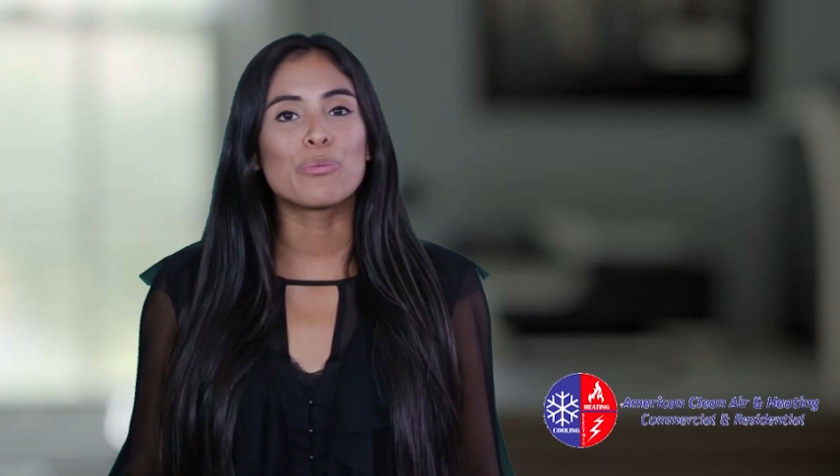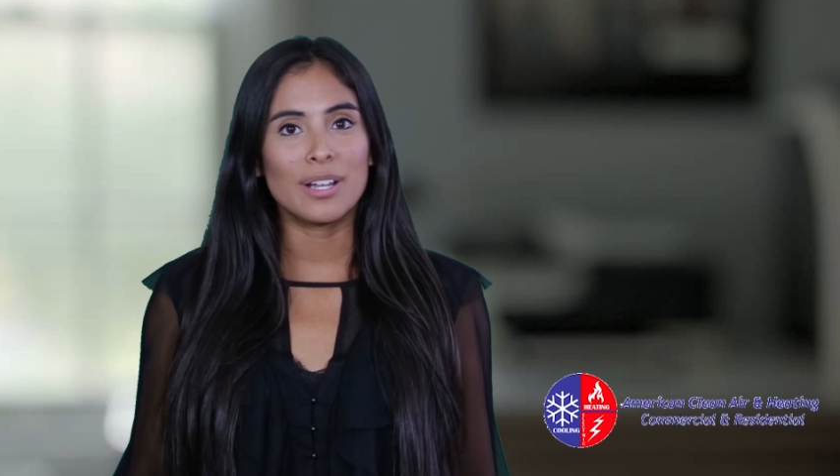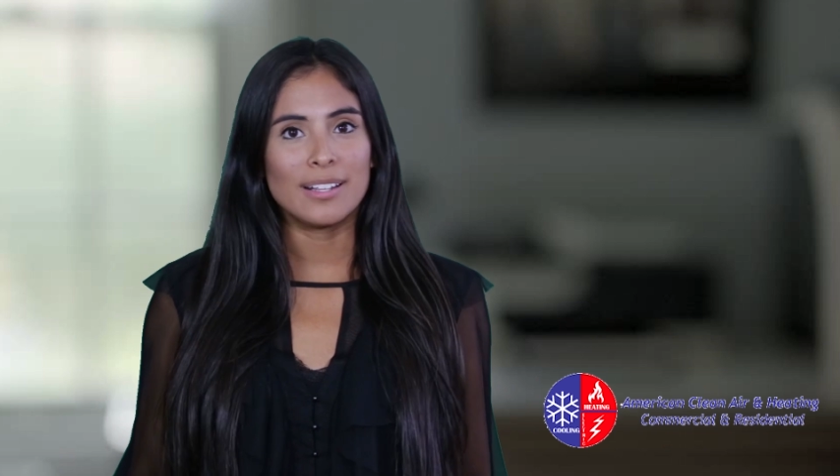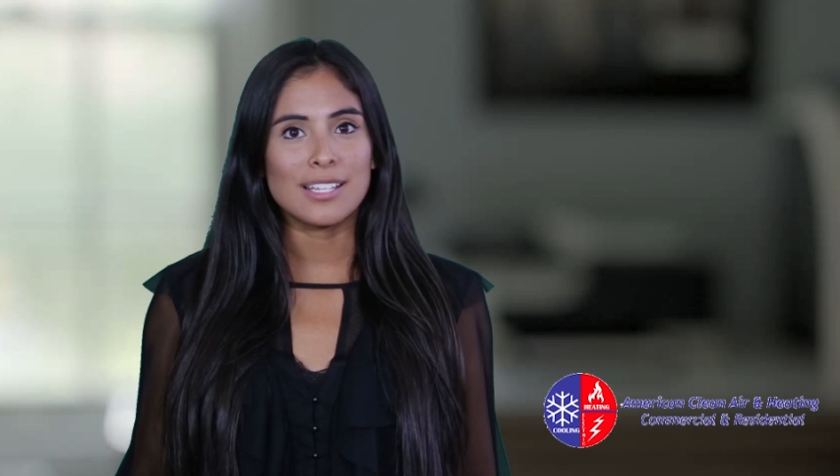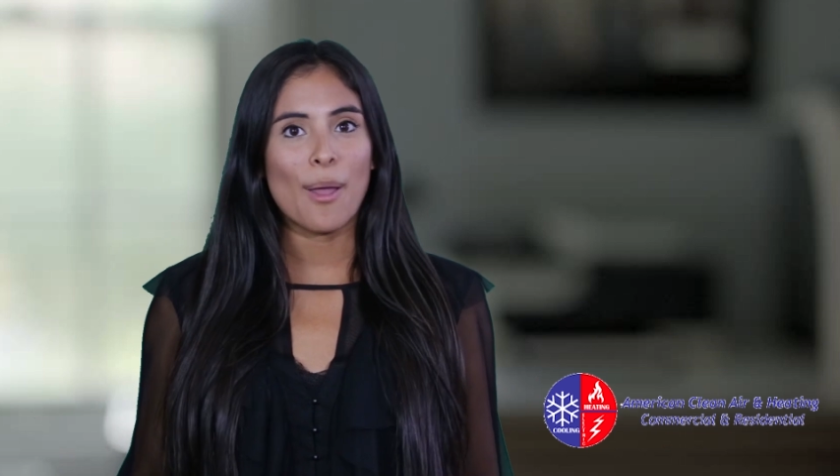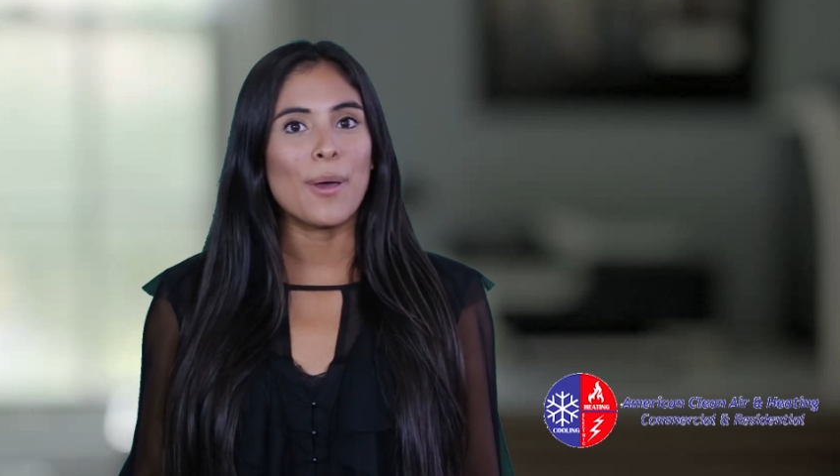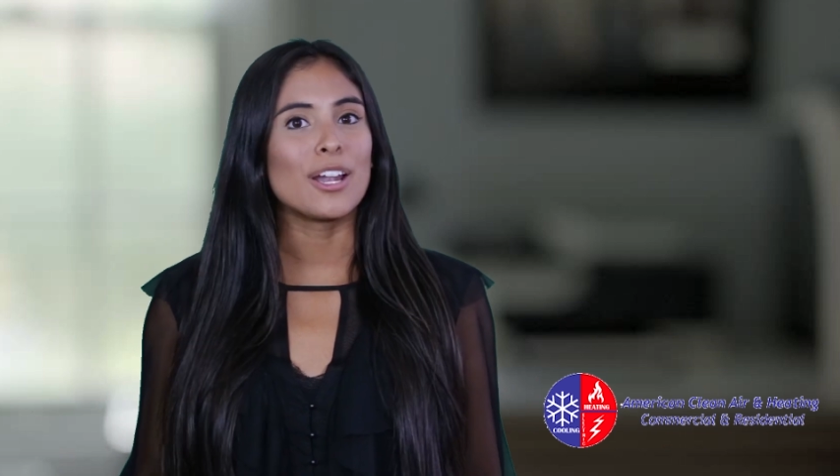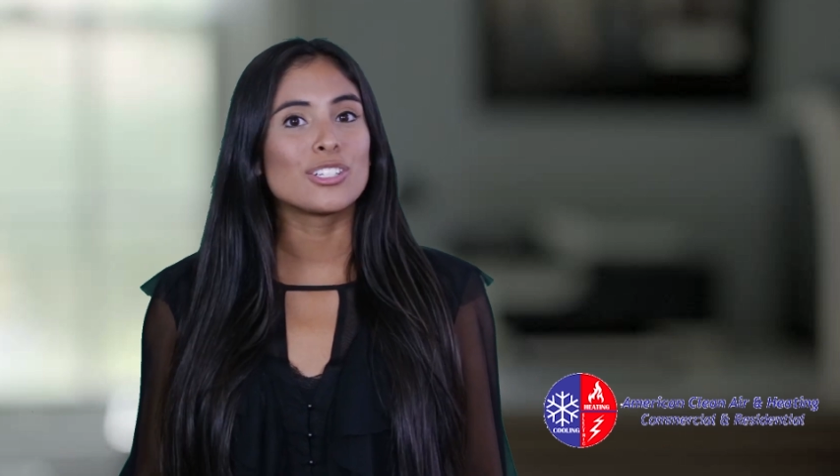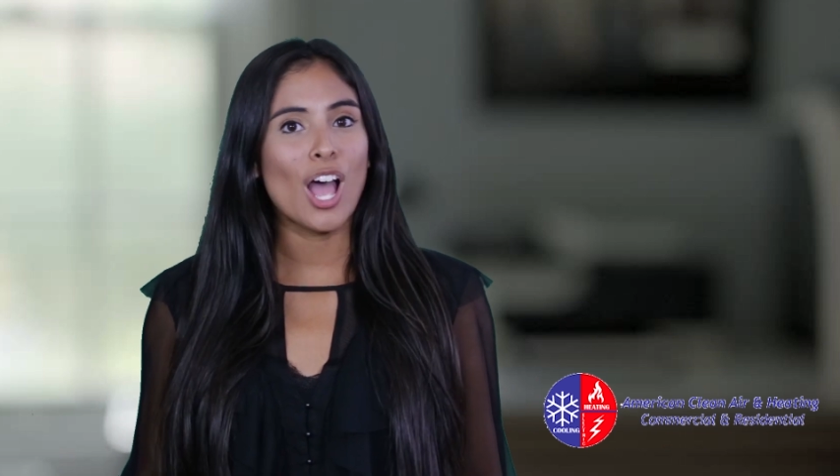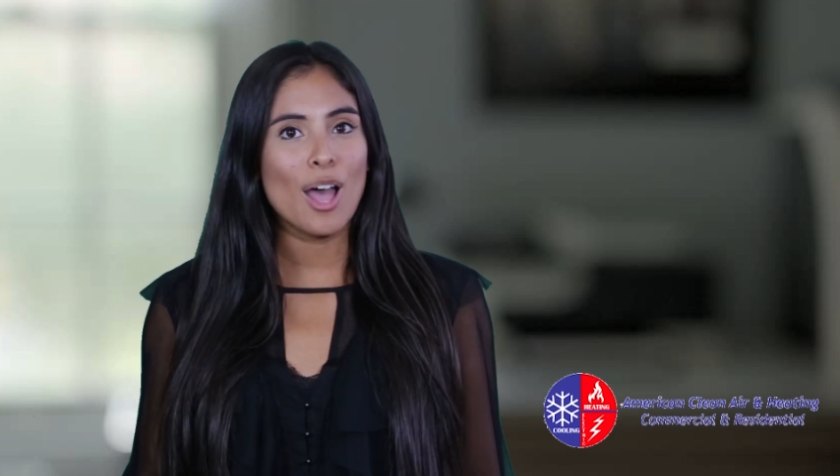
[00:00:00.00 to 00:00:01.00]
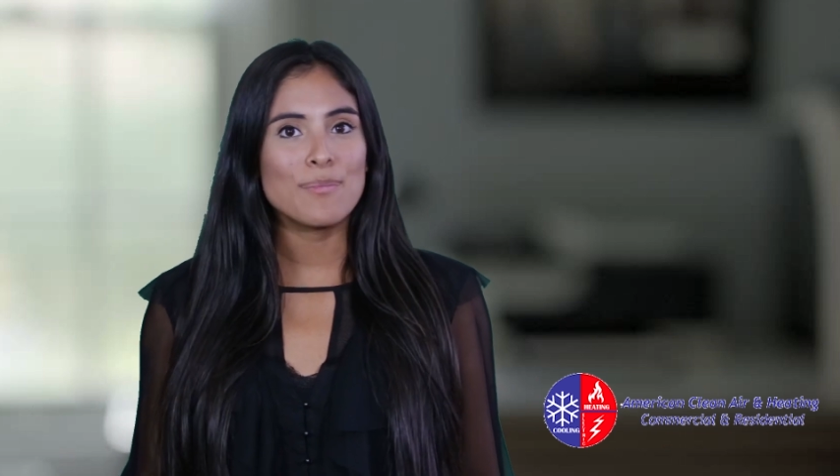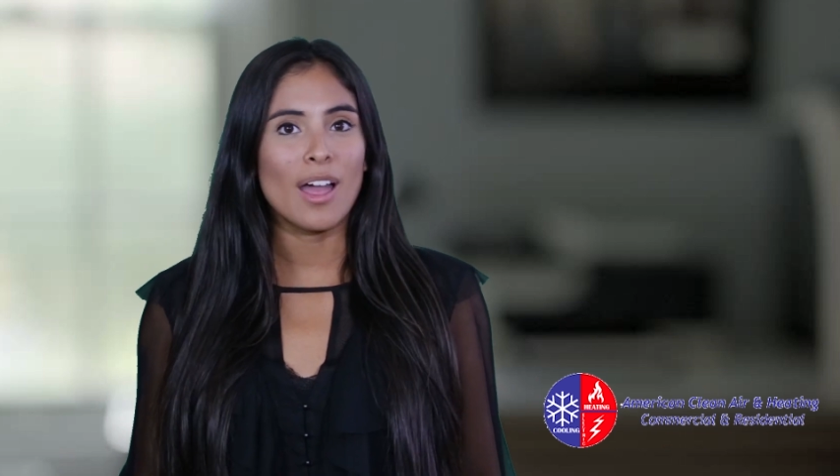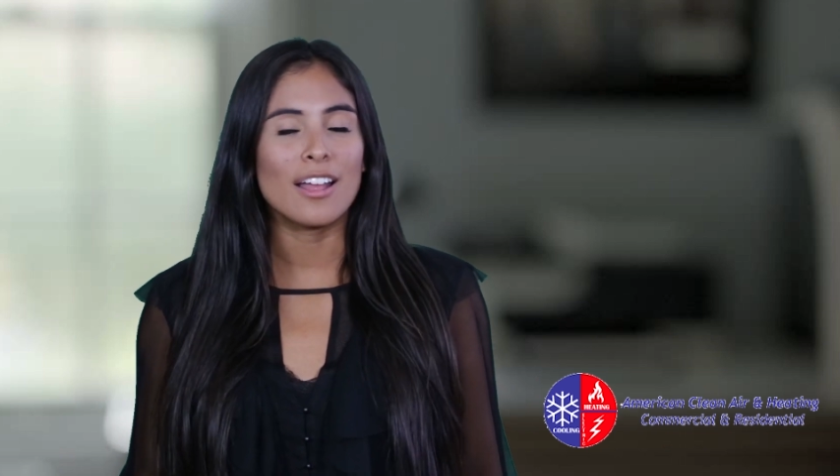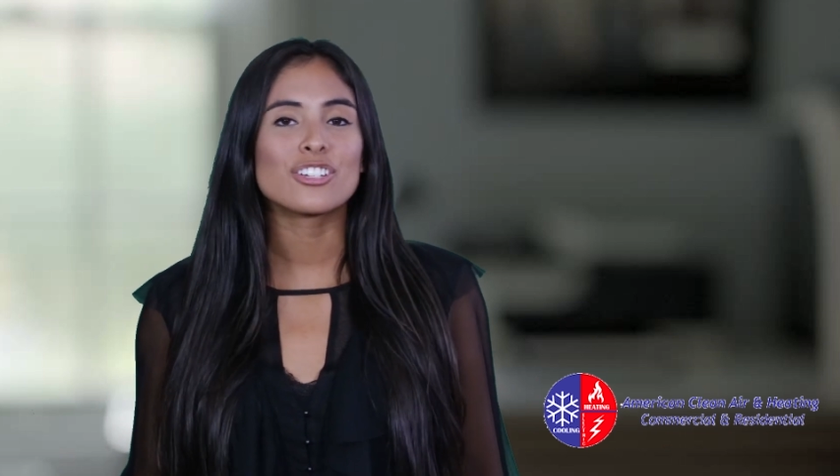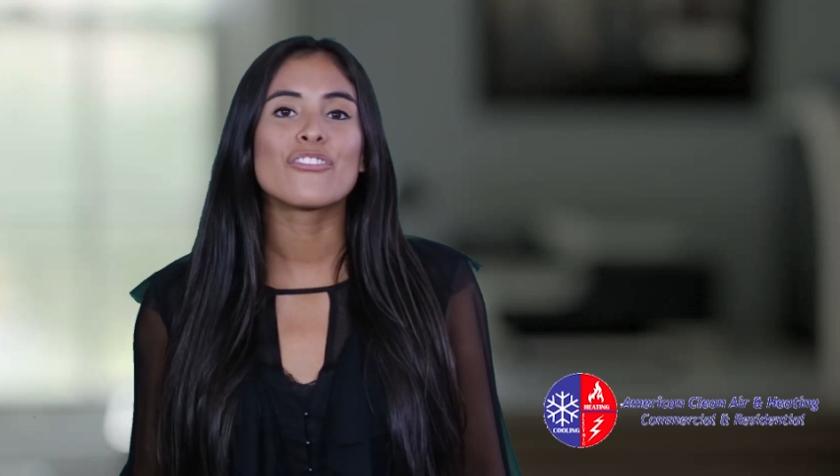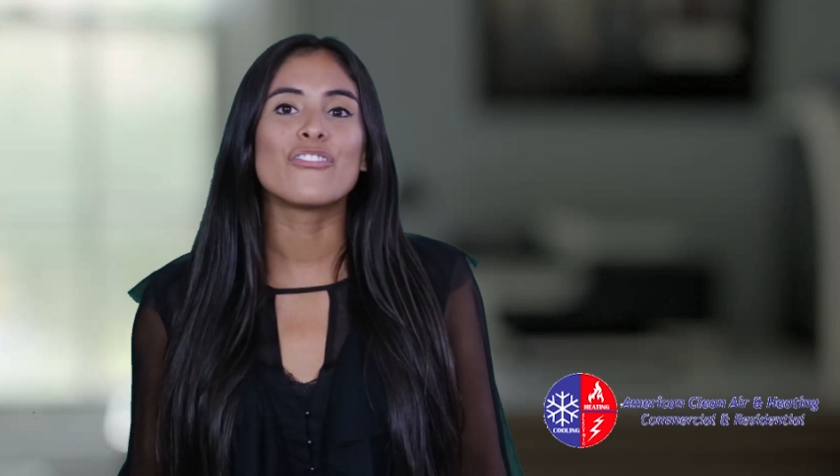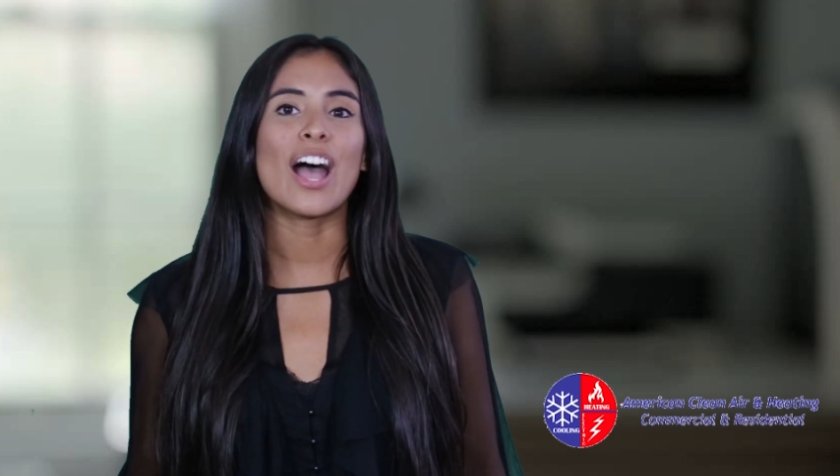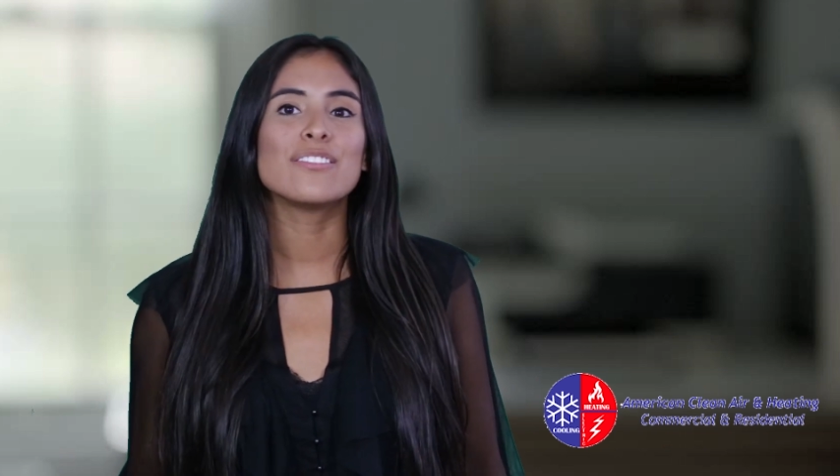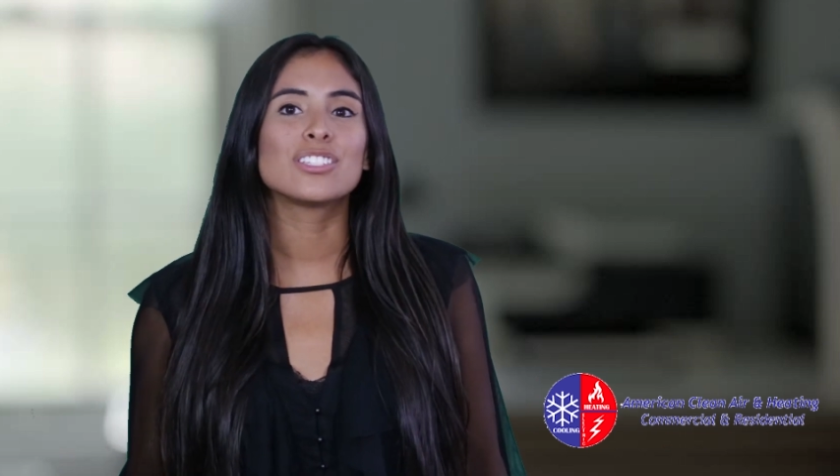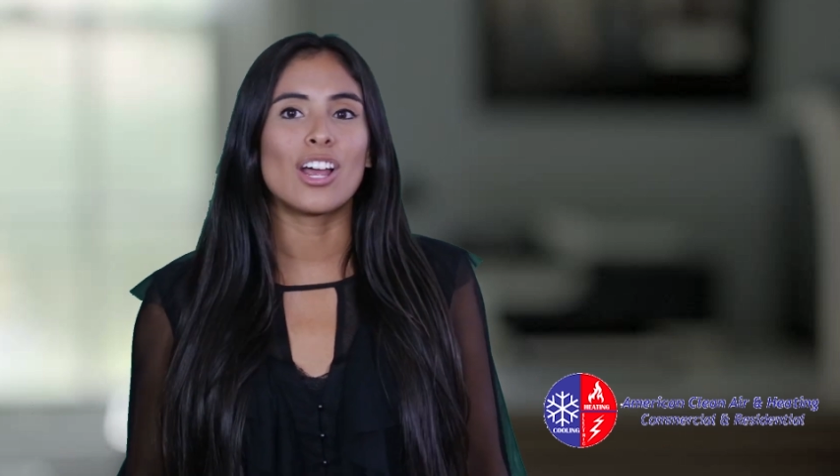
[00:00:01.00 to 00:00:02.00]
thrilled about our top-notch
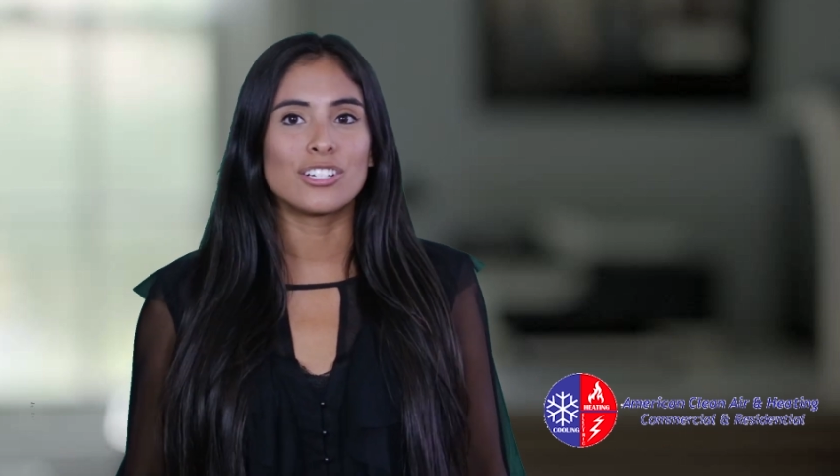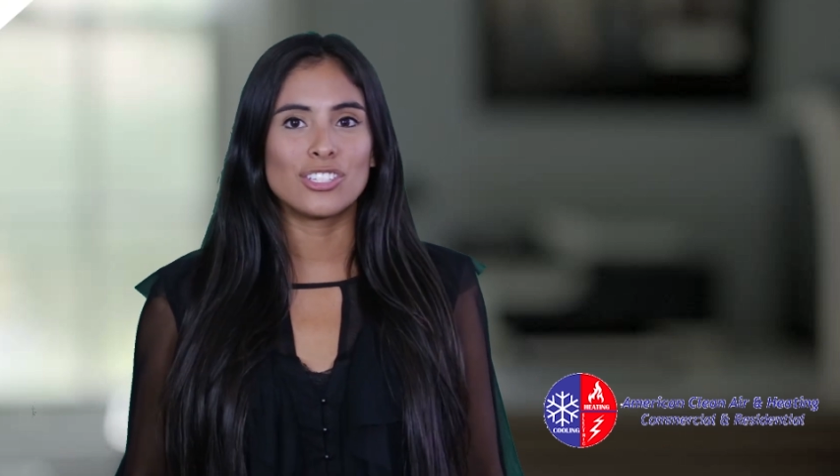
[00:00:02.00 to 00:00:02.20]
five-star